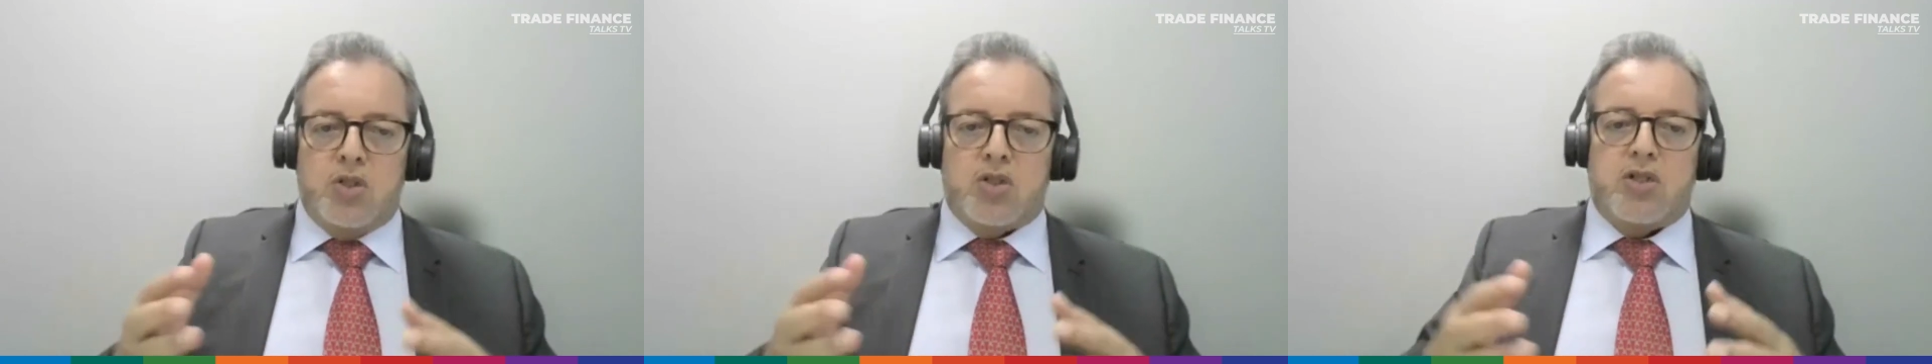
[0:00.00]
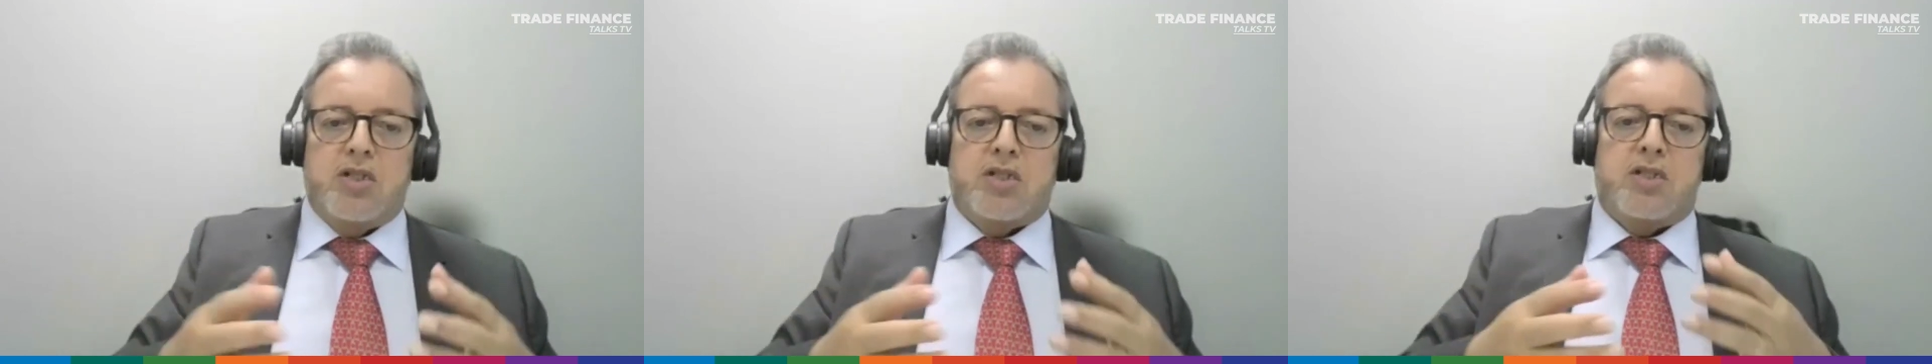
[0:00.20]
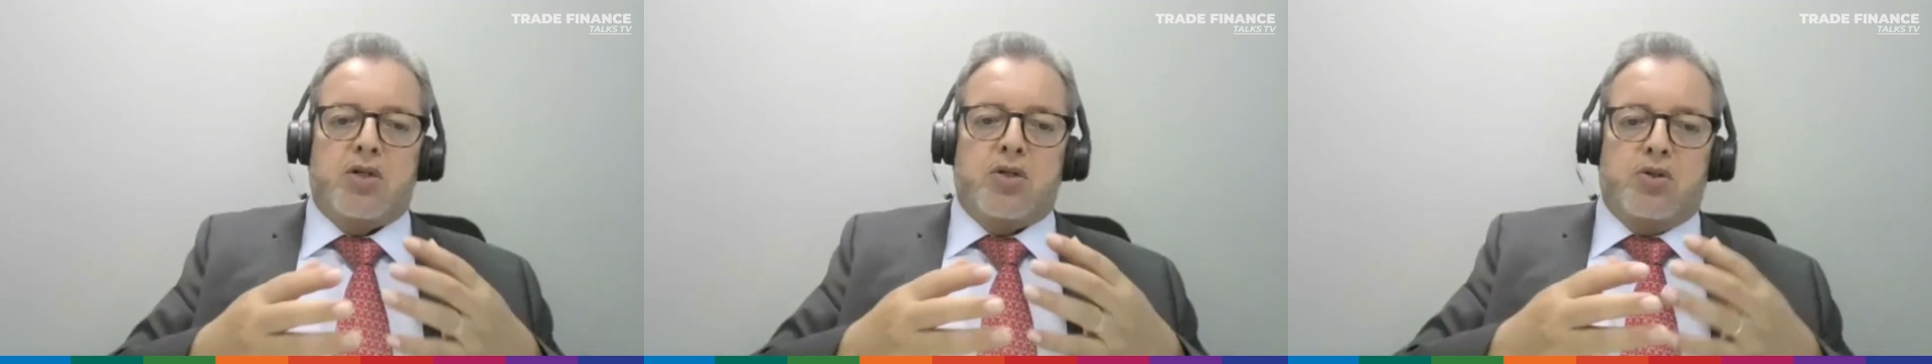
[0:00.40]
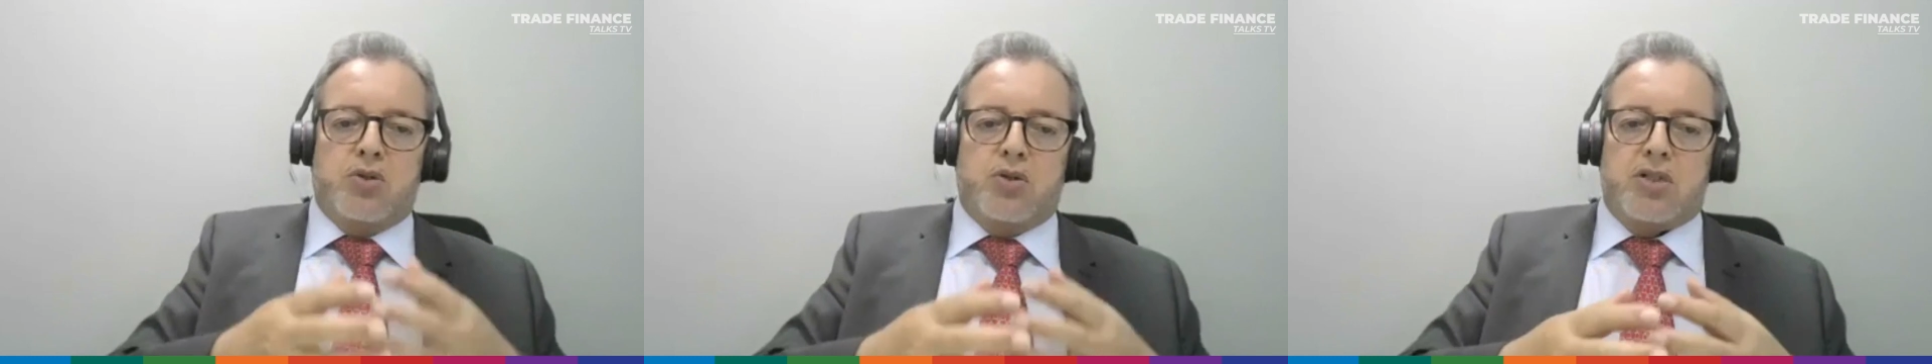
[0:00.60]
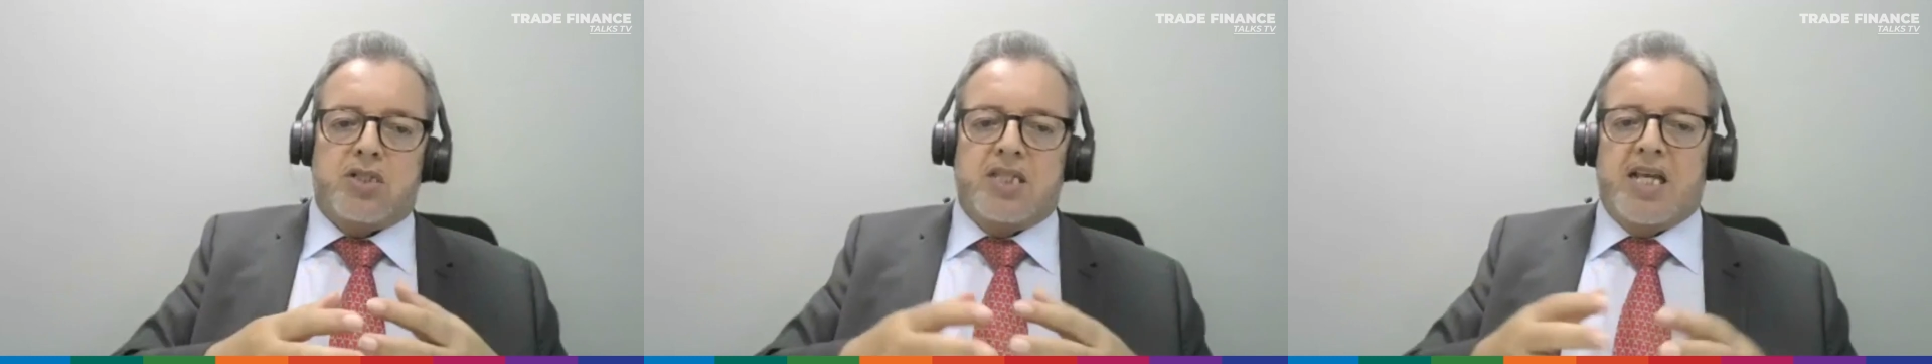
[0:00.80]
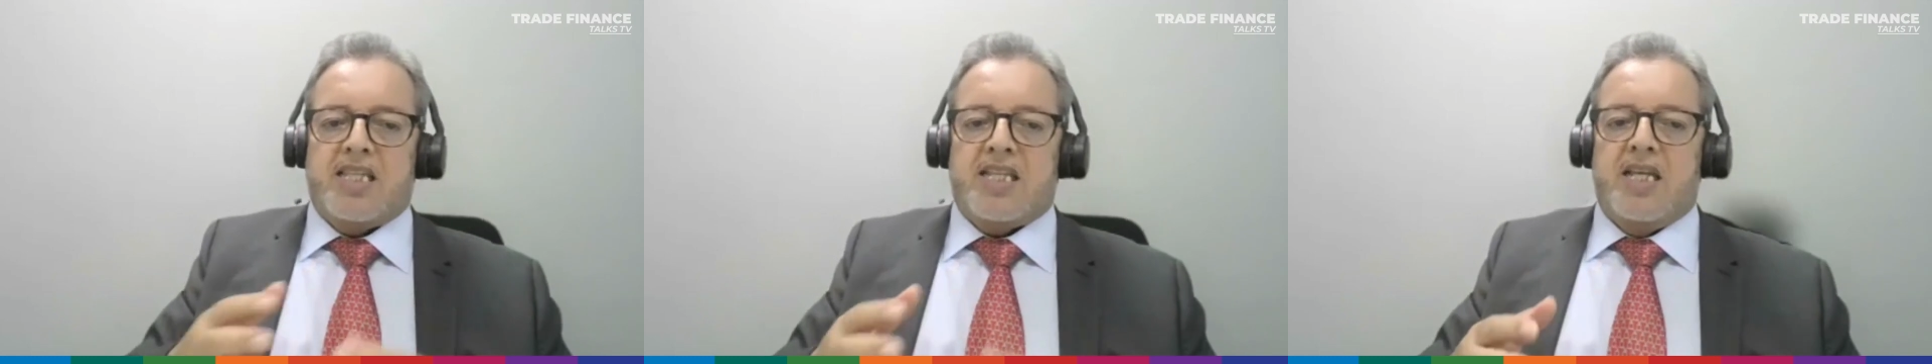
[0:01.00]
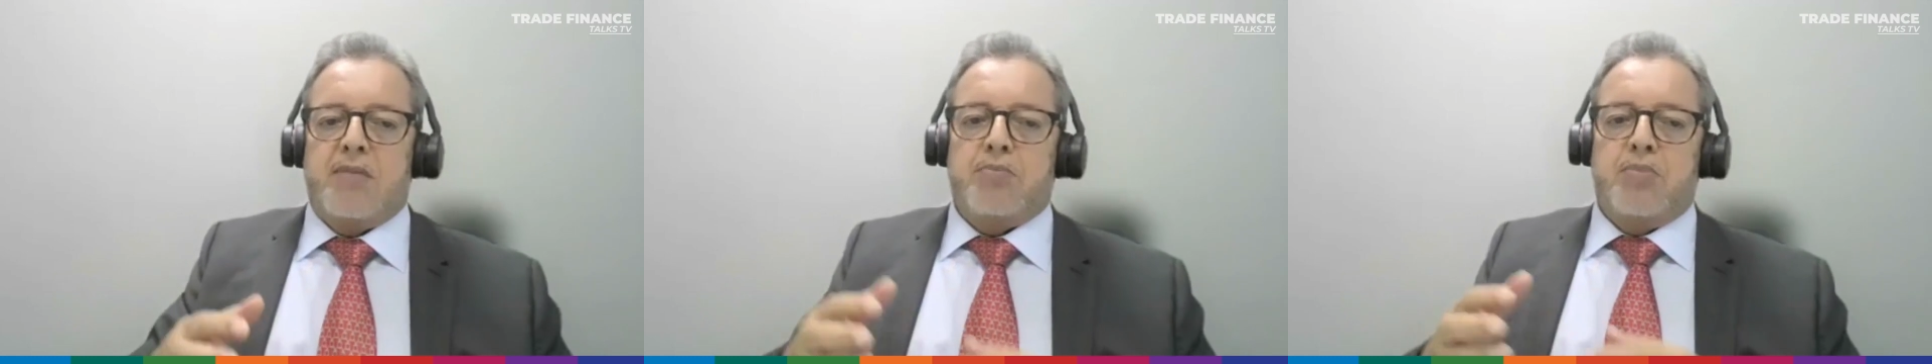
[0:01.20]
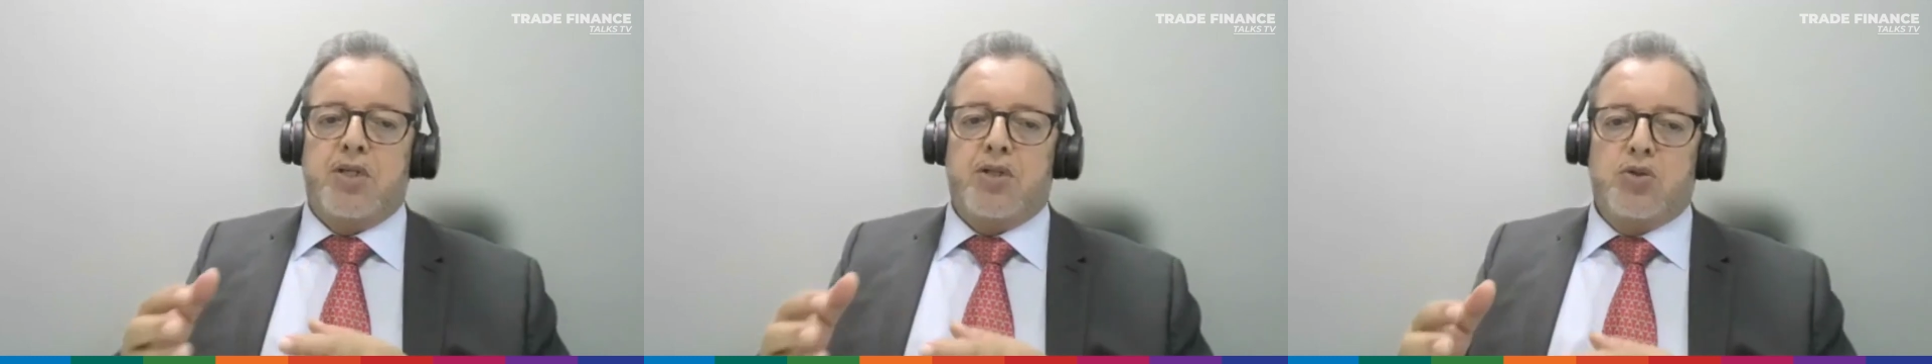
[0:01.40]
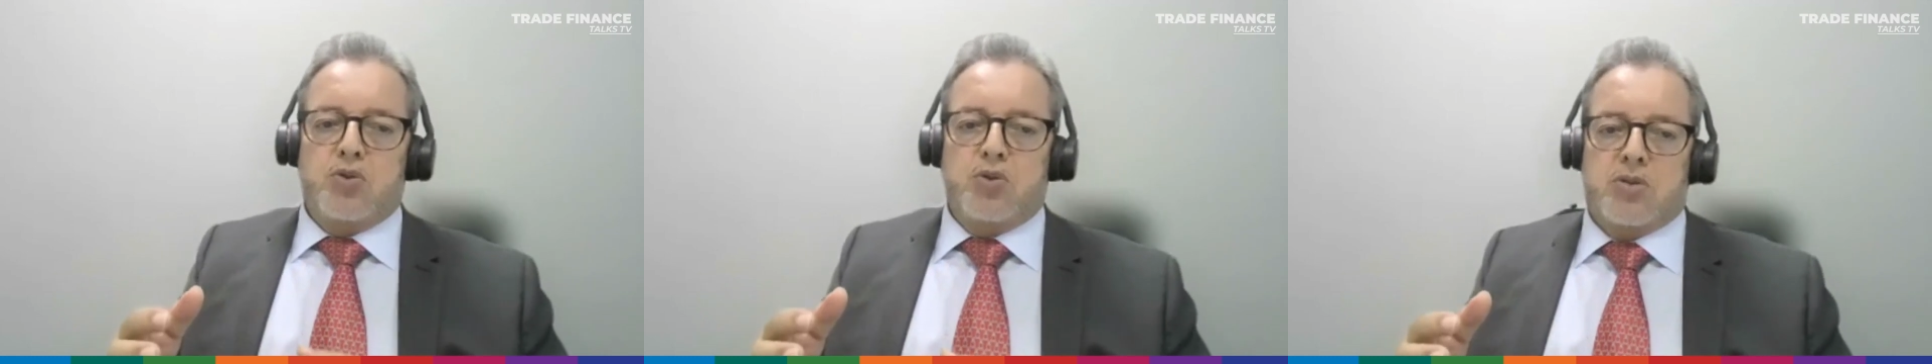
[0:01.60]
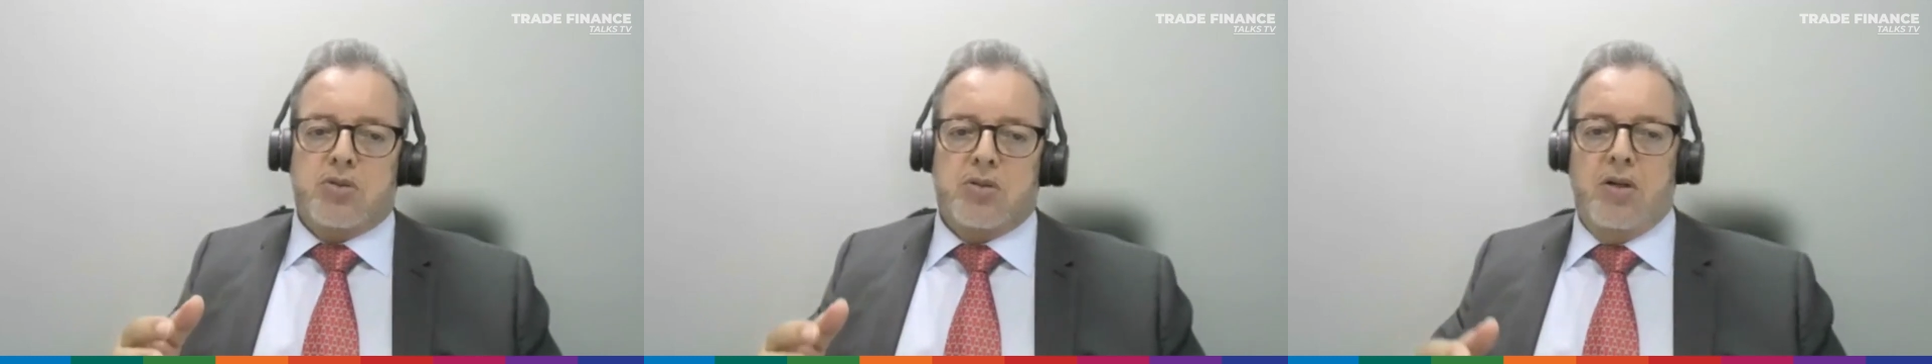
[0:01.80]
which is the goods that can be
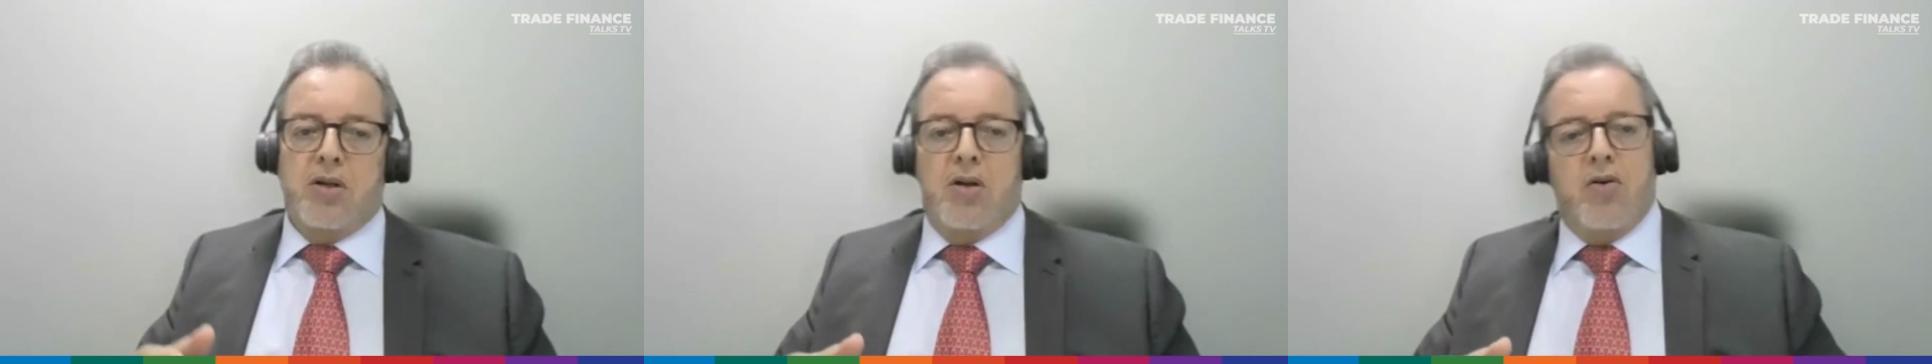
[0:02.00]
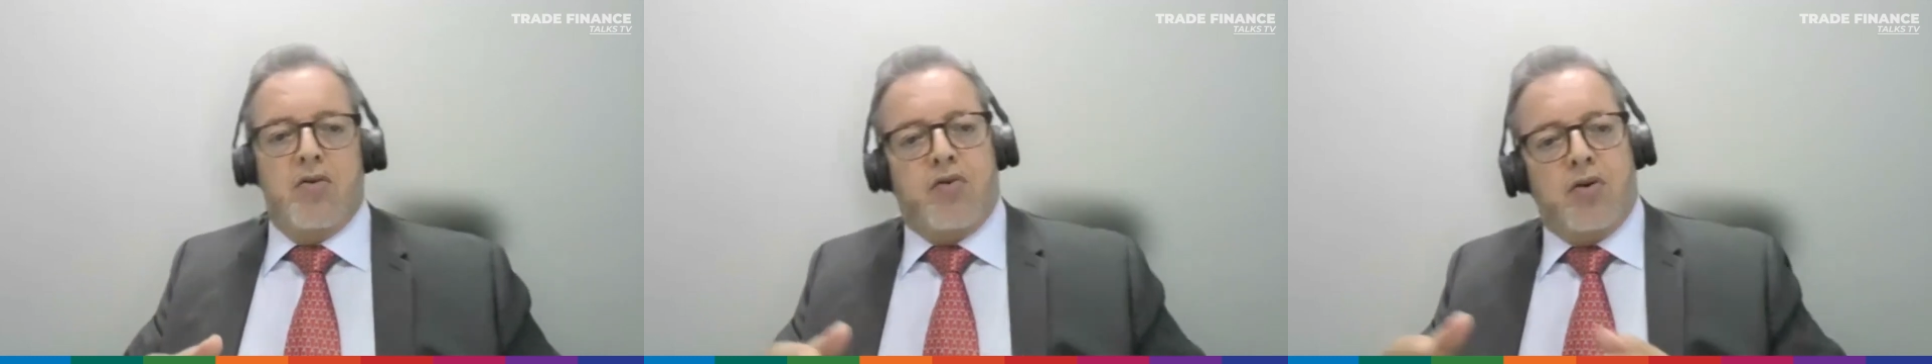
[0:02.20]
used